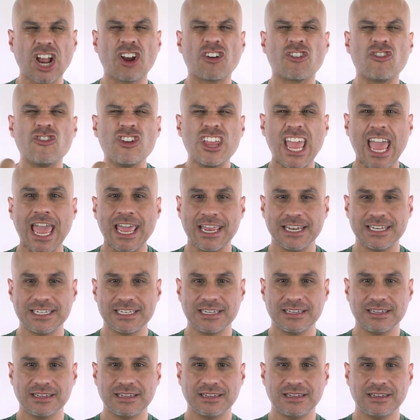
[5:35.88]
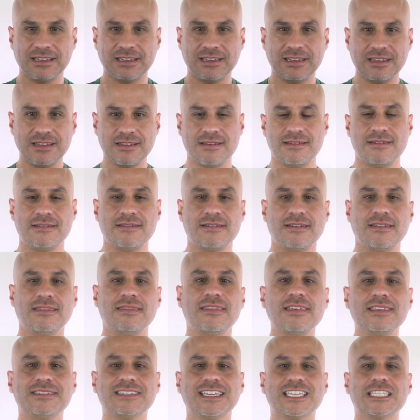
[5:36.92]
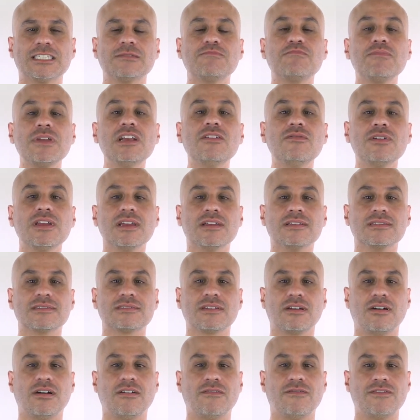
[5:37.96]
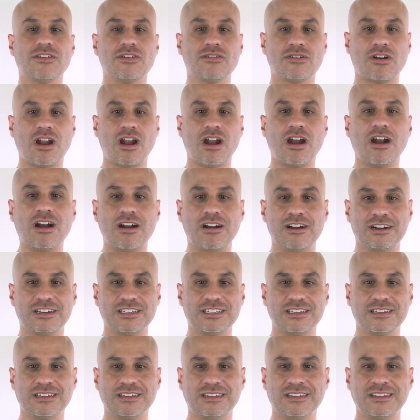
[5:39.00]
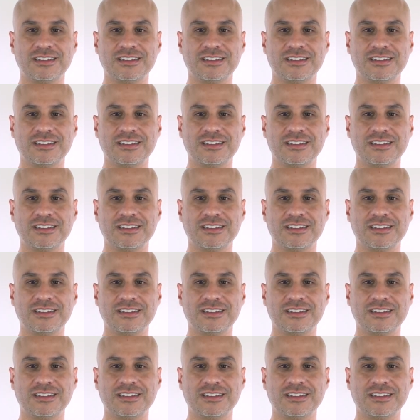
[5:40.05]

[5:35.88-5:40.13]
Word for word: create this experience of your heart